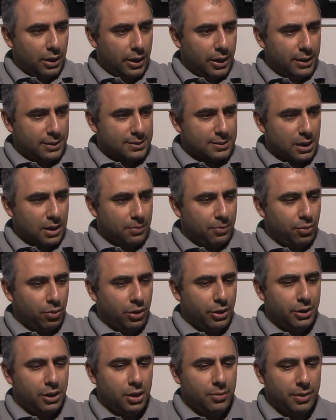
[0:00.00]
at some
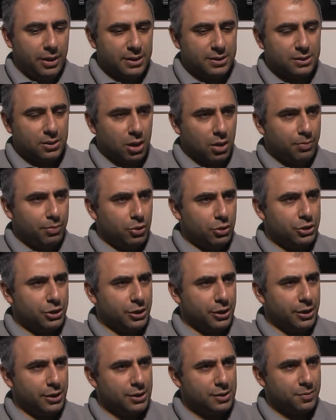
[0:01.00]
point he may start
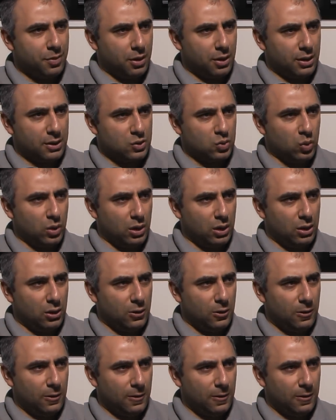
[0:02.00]
pushing his pawn as well